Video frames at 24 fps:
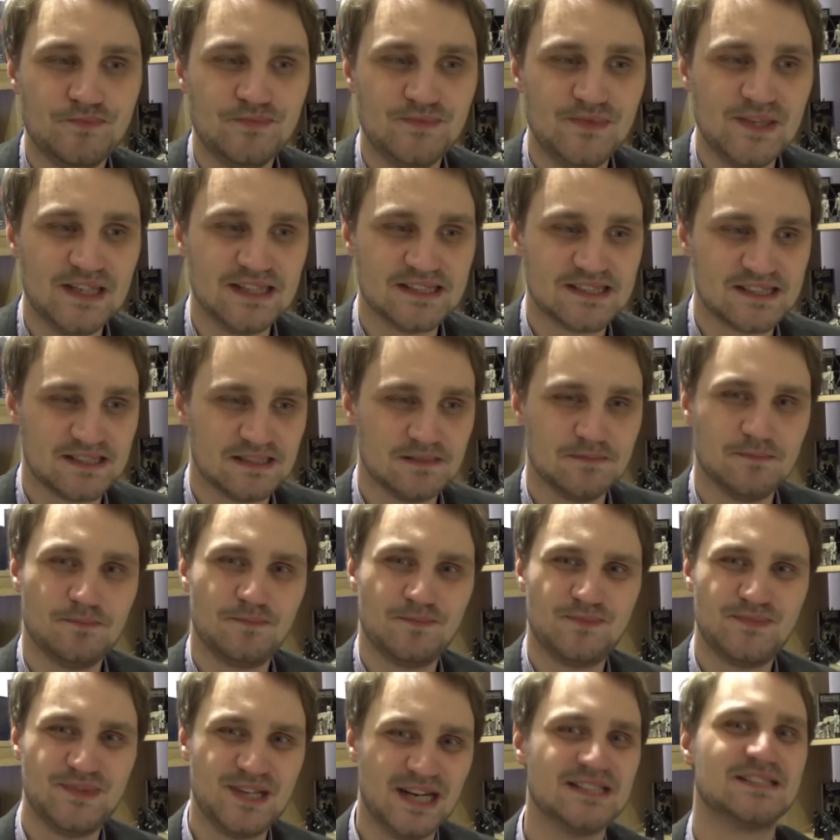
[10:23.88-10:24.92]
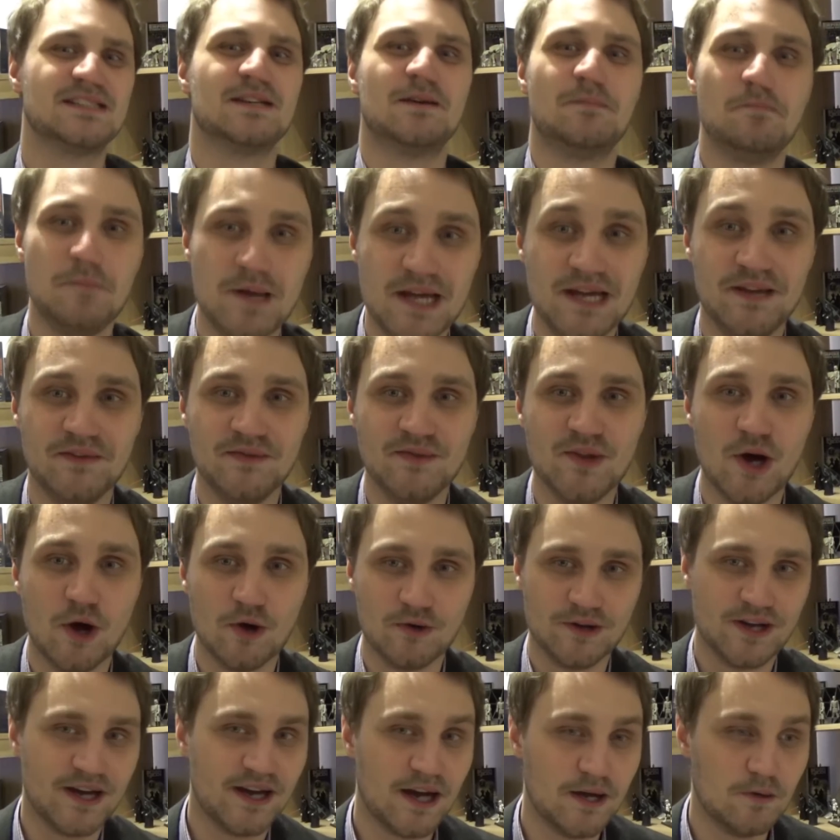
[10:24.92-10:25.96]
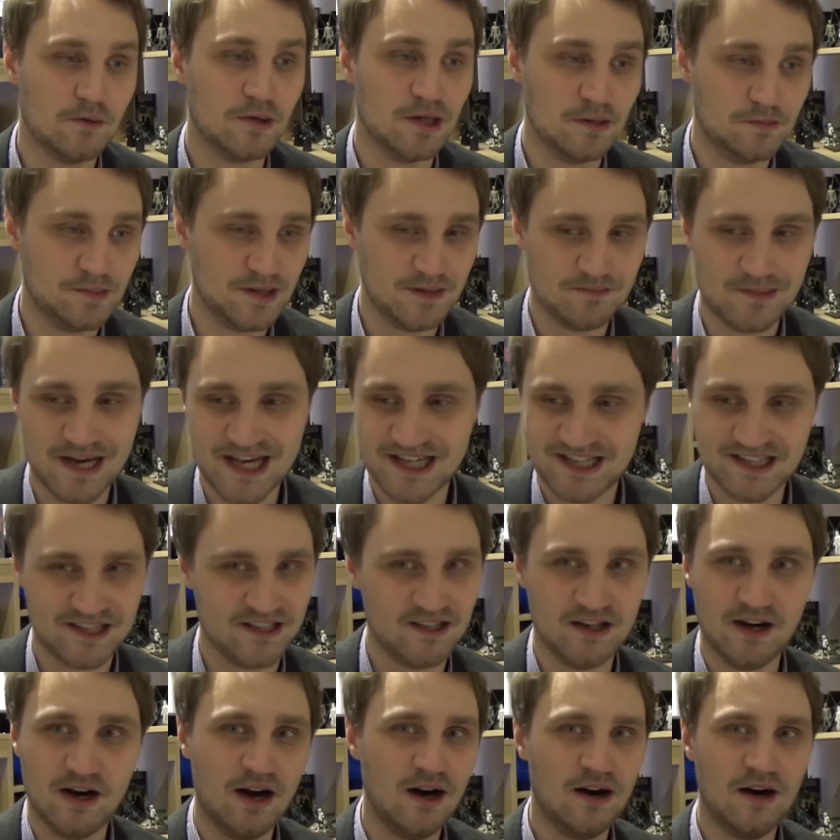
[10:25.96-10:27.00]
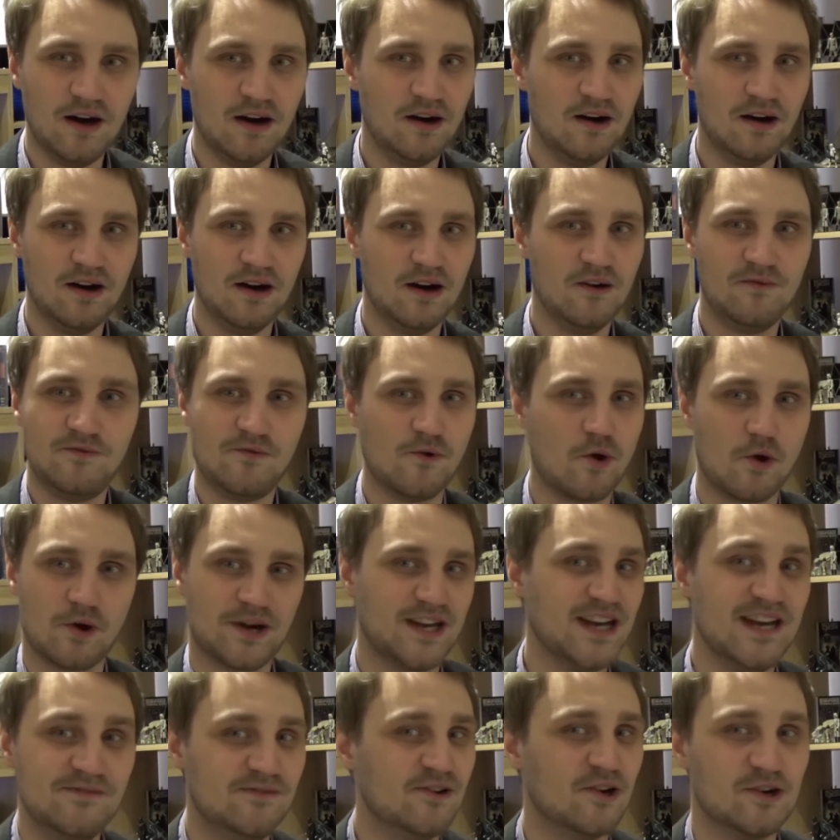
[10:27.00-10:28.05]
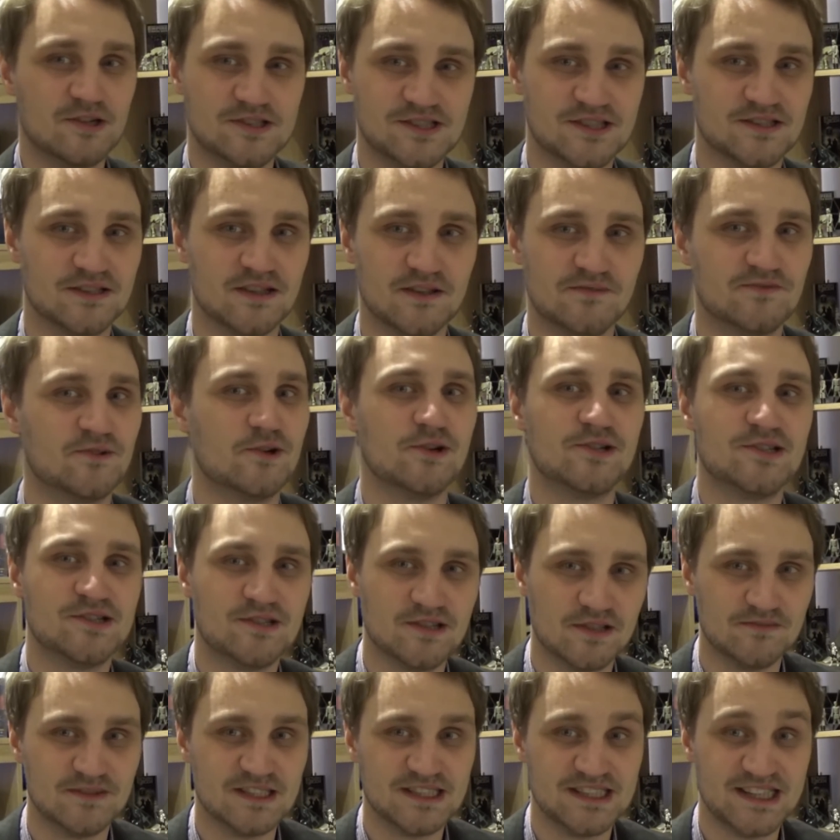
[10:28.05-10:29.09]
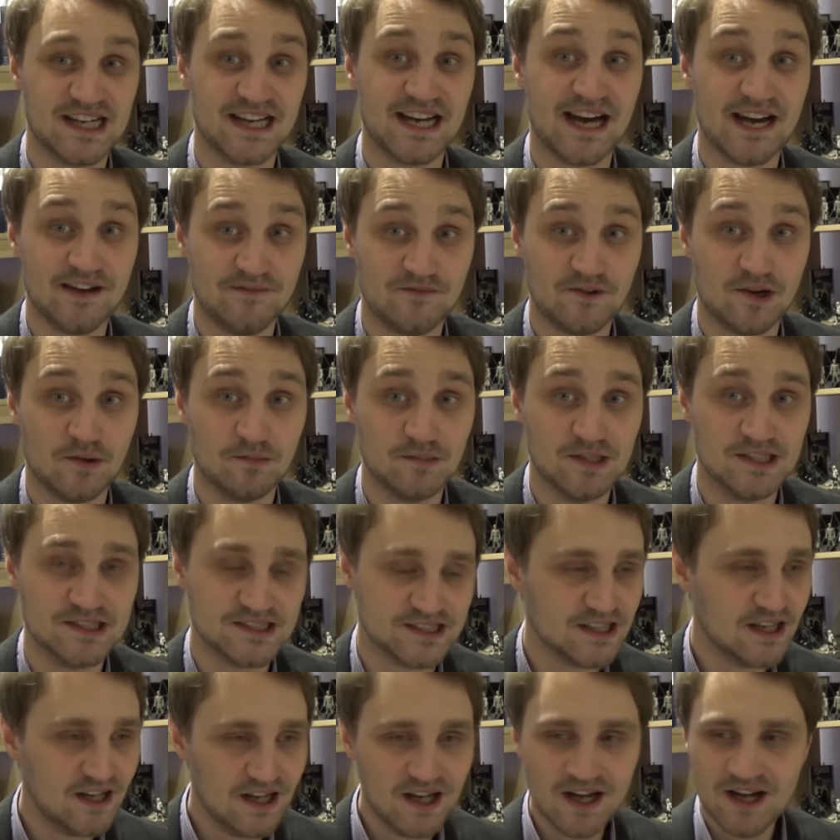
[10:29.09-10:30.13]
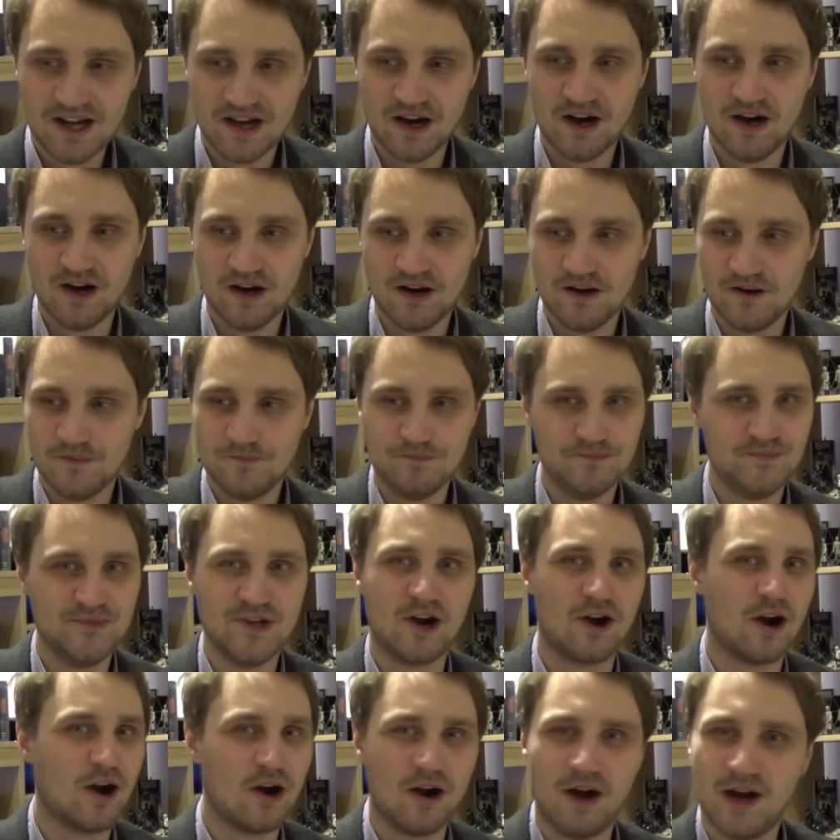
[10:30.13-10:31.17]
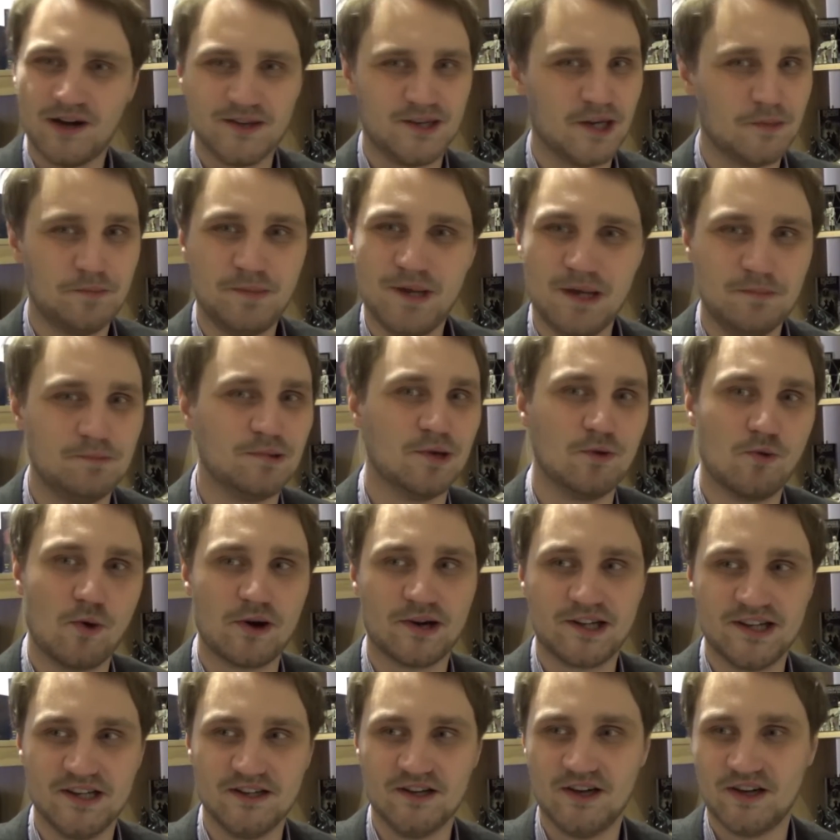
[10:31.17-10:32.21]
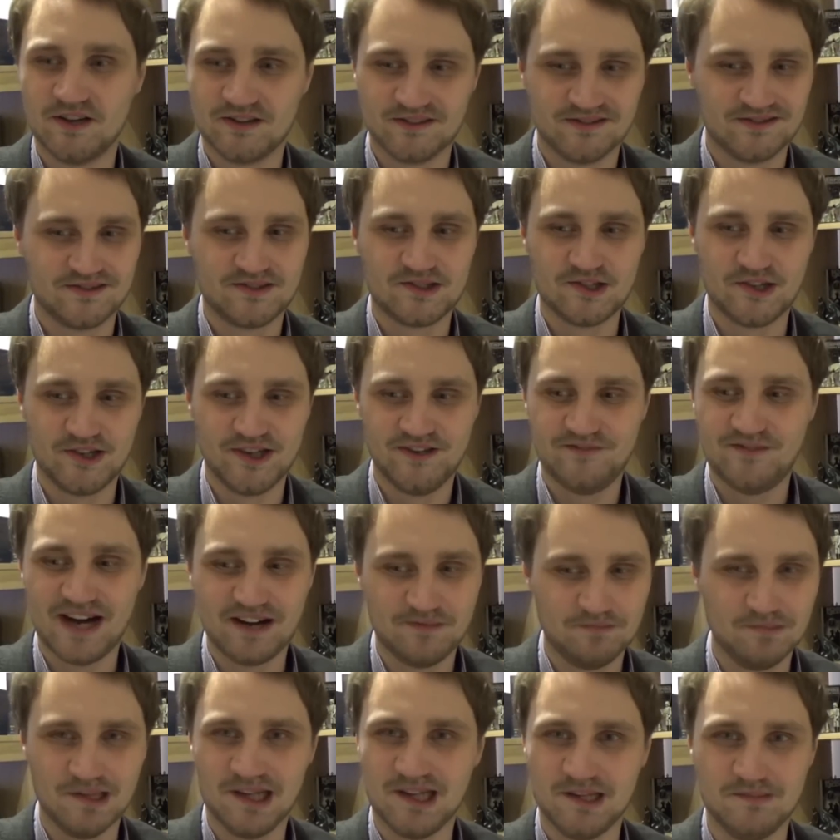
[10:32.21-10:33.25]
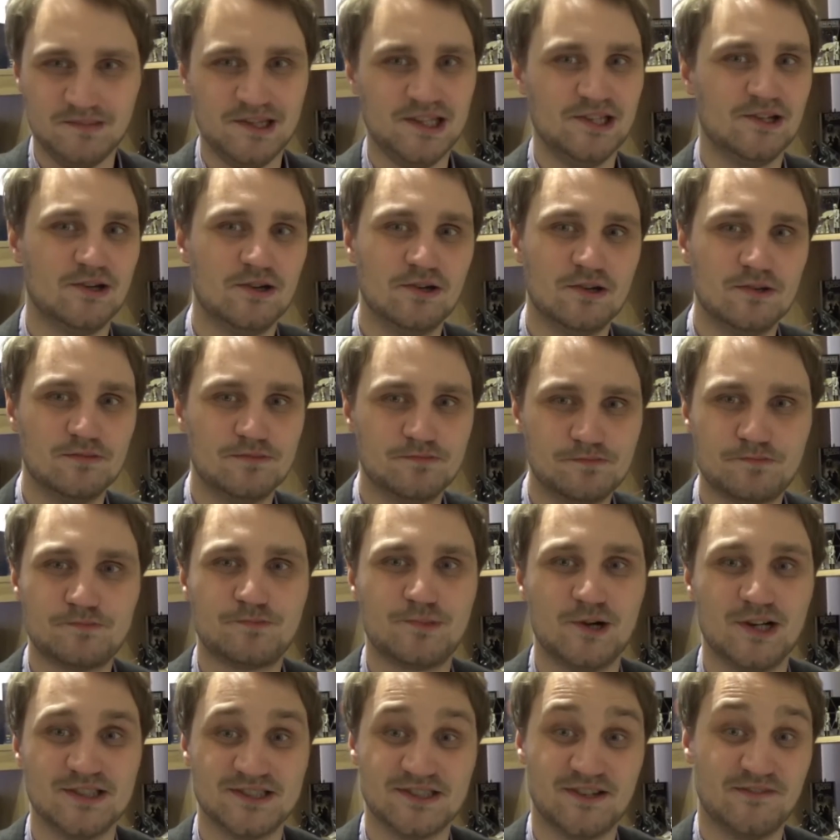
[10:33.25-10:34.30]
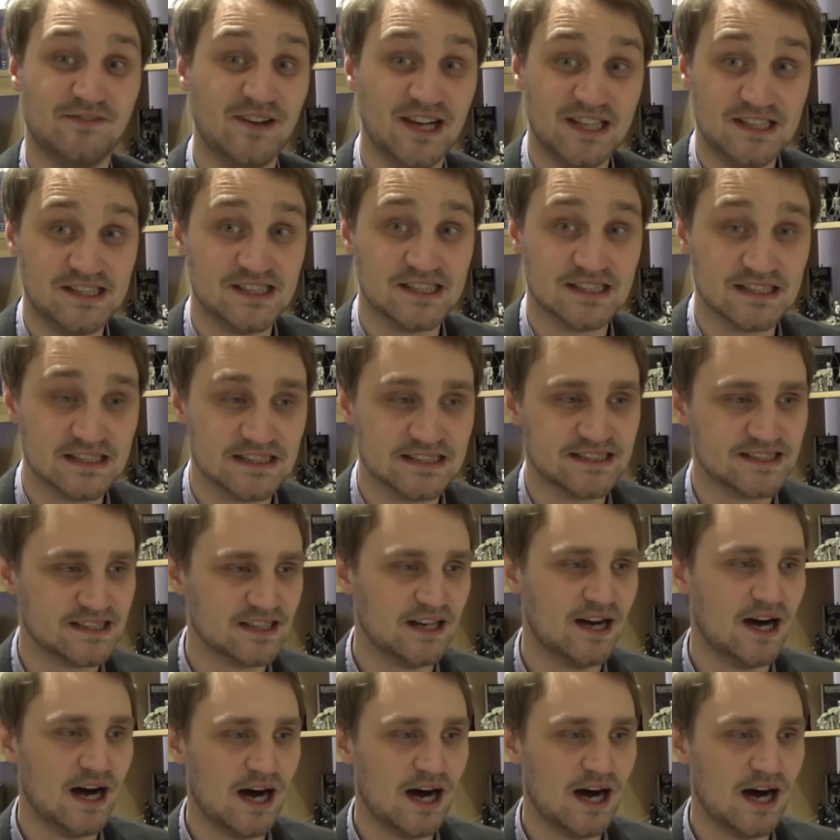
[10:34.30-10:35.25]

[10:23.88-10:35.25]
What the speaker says: This doesn't mean though that I will be making a 4K version of Return of the Jedi from this. There are other people working on 35mm preservations,